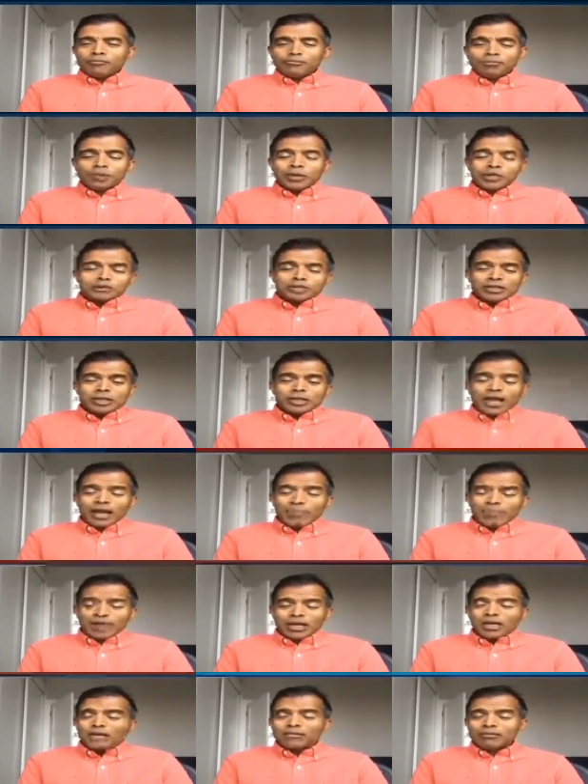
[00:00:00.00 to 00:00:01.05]
Personally, I
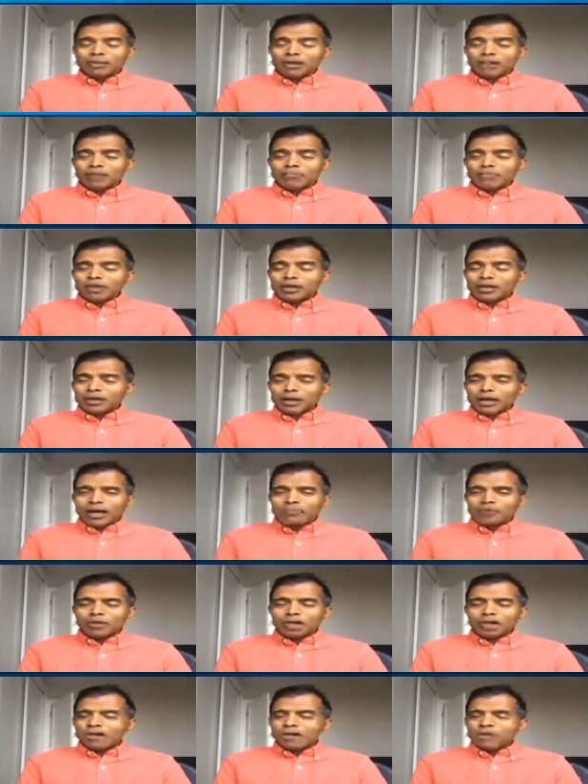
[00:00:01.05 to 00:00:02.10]
mean, I, am I'm, uh, I'm
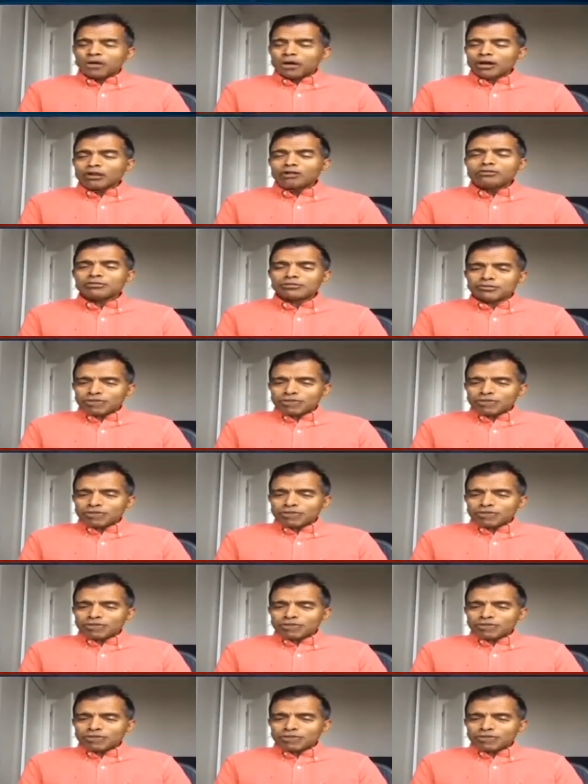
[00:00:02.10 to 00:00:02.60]
not a Donald